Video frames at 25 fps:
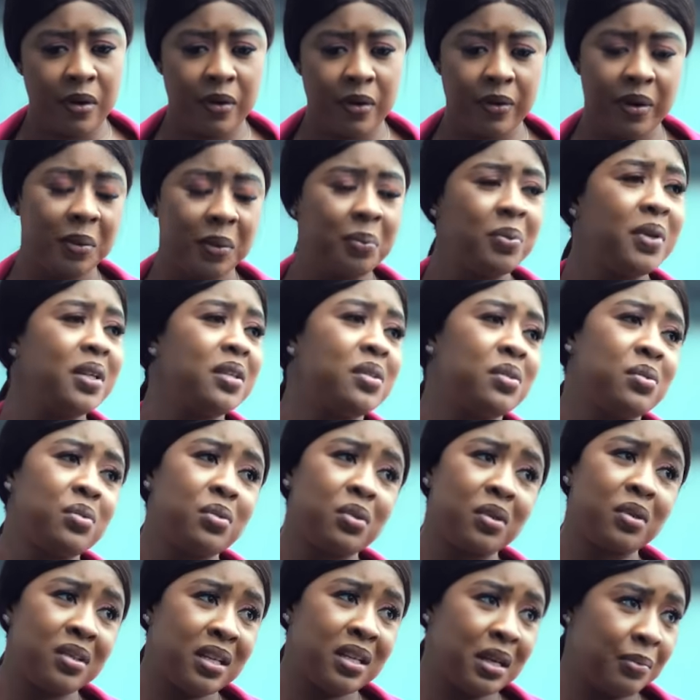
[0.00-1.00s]
All right, please
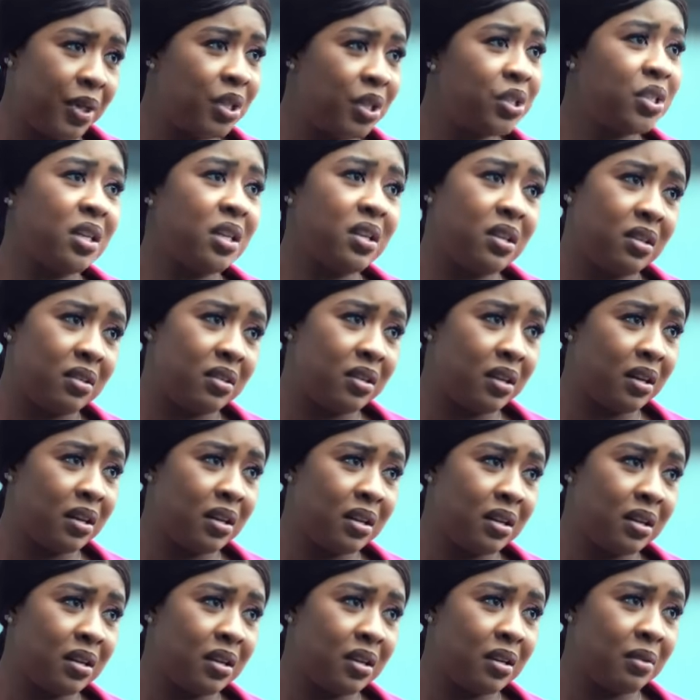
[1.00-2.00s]
do not damage
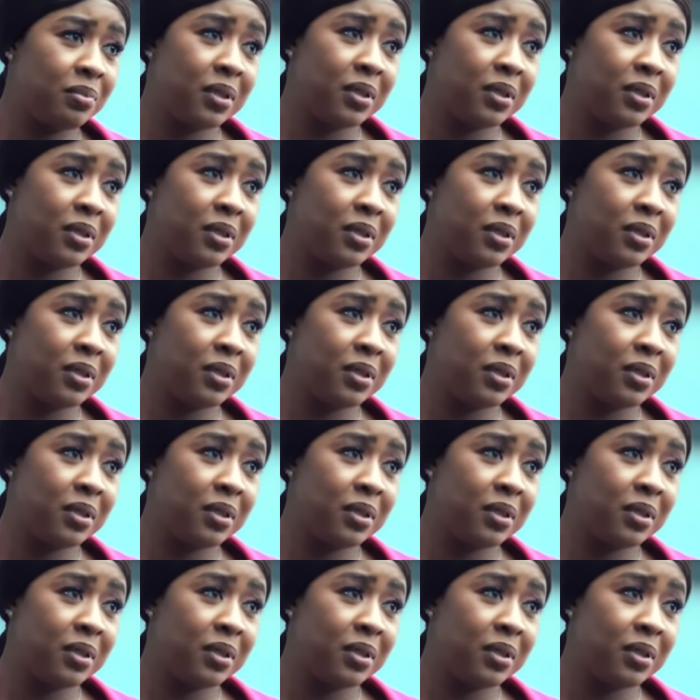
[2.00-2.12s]
anything. No,